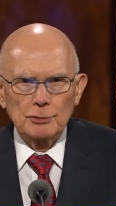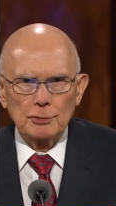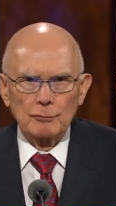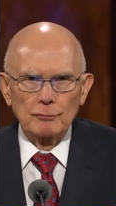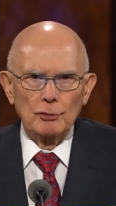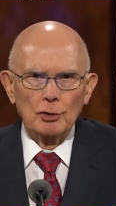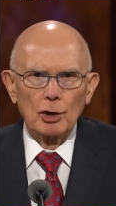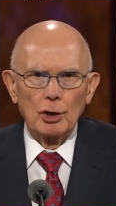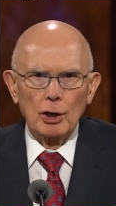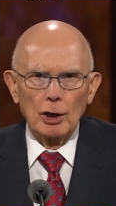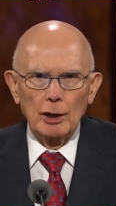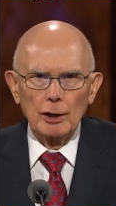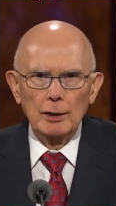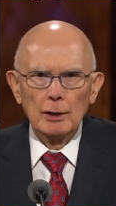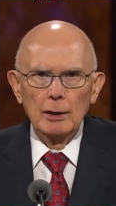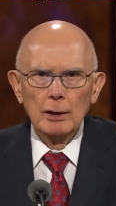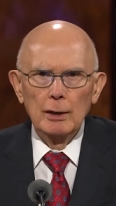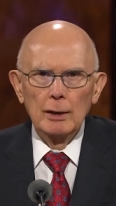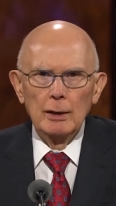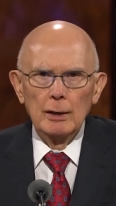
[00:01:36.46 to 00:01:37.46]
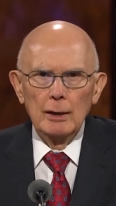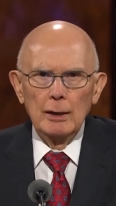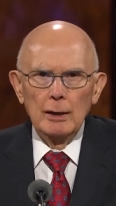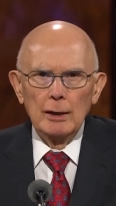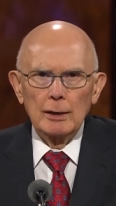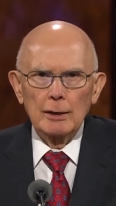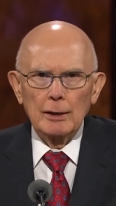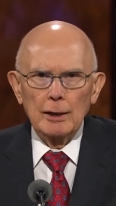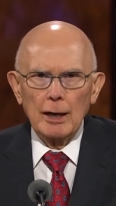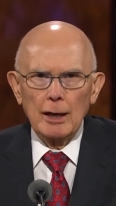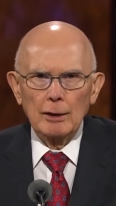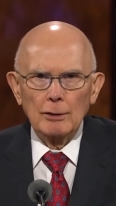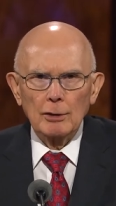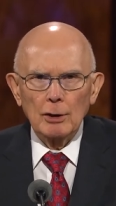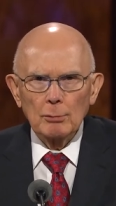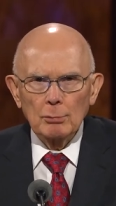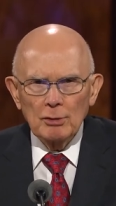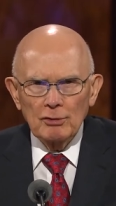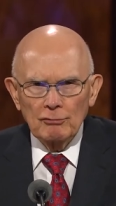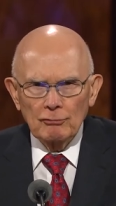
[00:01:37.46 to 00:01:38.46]
of God
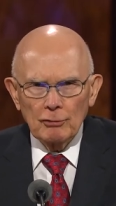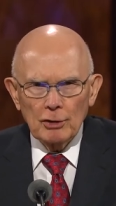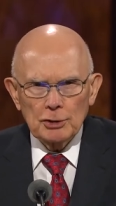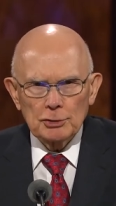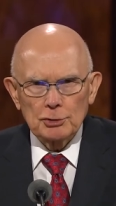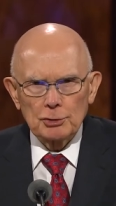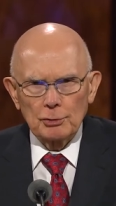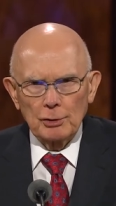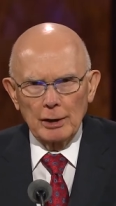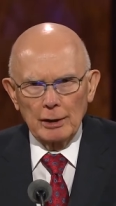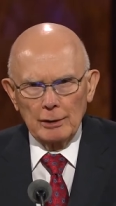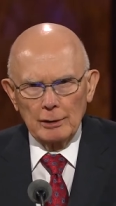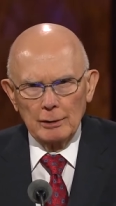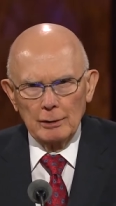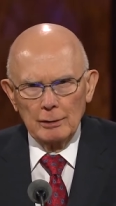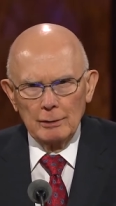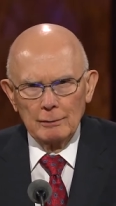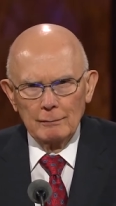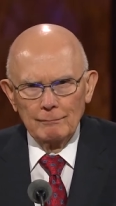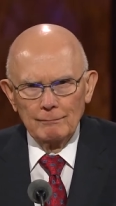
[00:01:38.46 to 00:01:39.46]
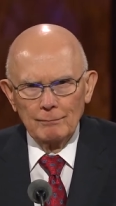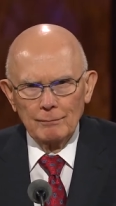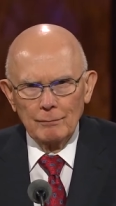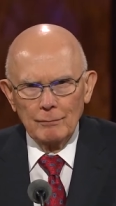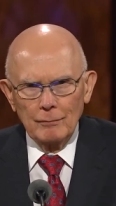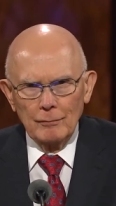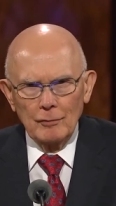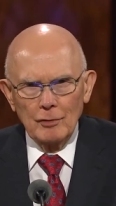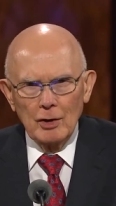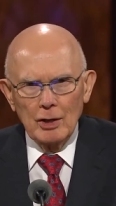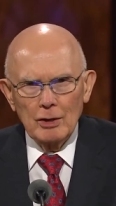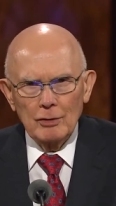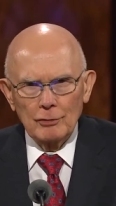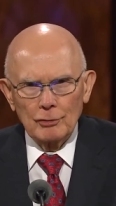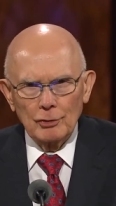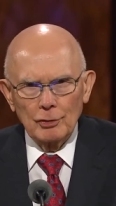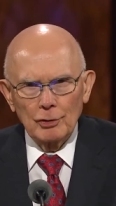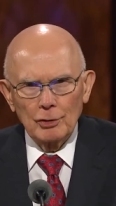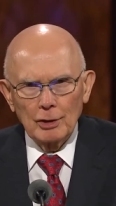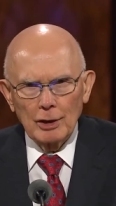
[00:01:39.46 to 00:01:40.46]
cannot be frustrated,
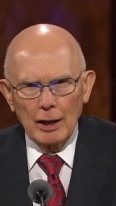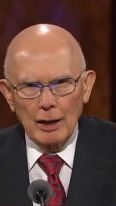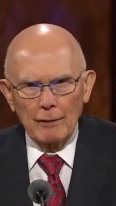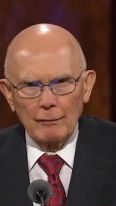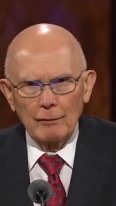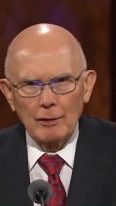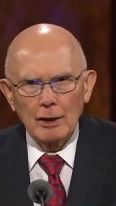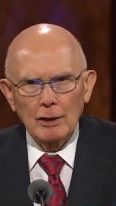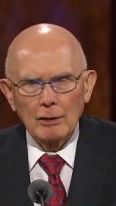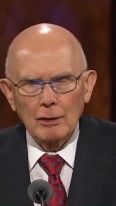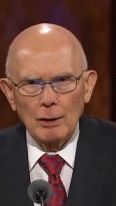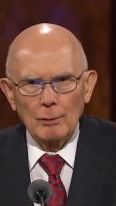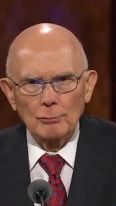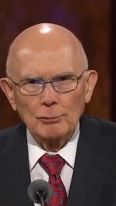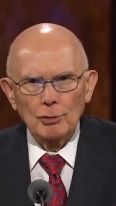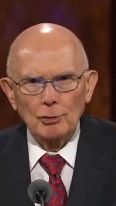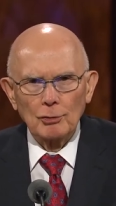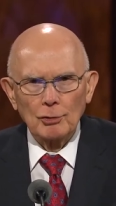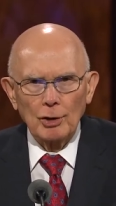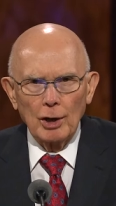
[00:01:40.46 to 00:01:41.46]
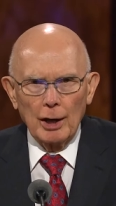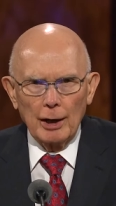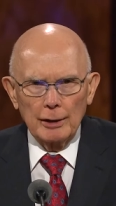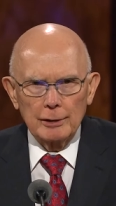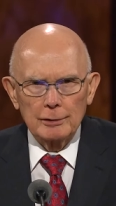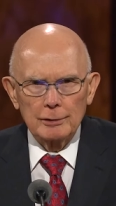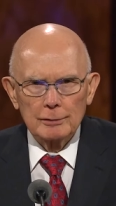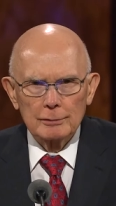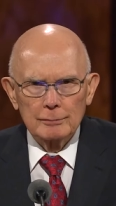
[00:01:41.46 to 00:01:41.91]
neither can they come to naught.